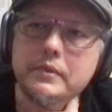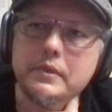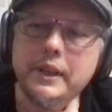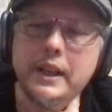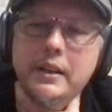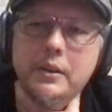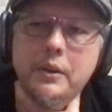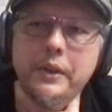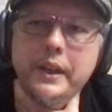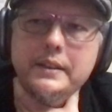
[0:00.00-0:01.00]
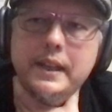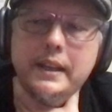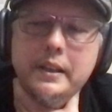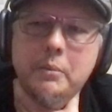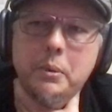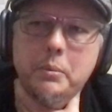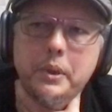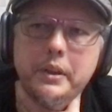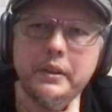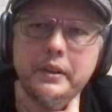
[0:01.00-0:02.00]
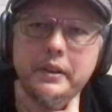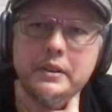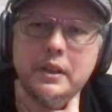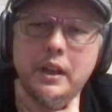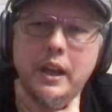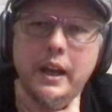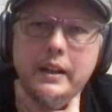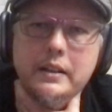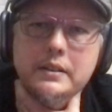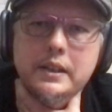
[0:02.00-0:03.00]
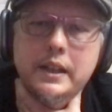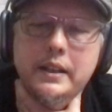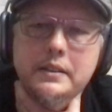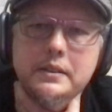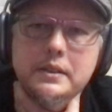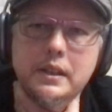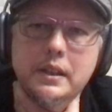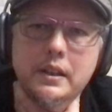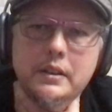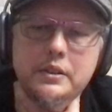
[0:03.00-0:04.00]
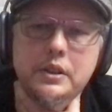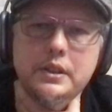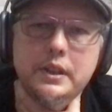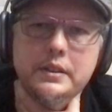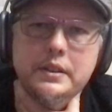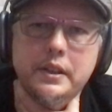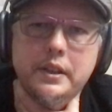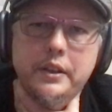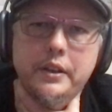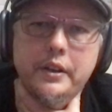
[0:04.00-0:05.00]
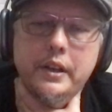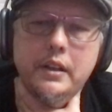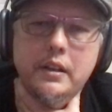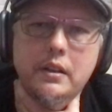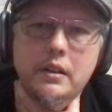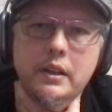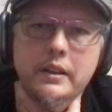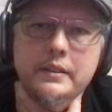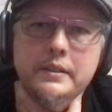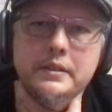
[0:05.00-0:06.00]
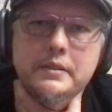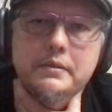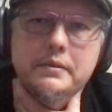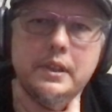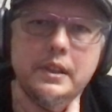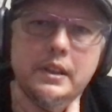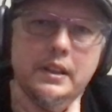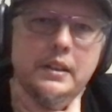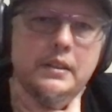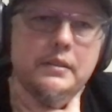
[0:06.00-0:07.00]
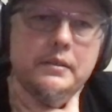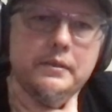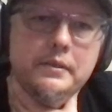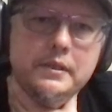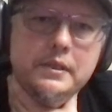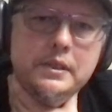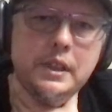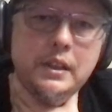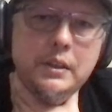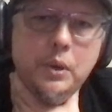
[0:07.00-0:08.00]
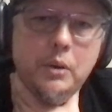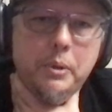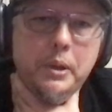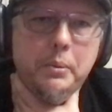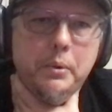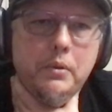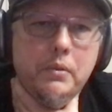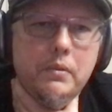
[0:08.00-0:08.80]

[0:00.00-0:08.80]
and I don't know the exact number, but there's a lot because he has just his security is 10 to 12 people.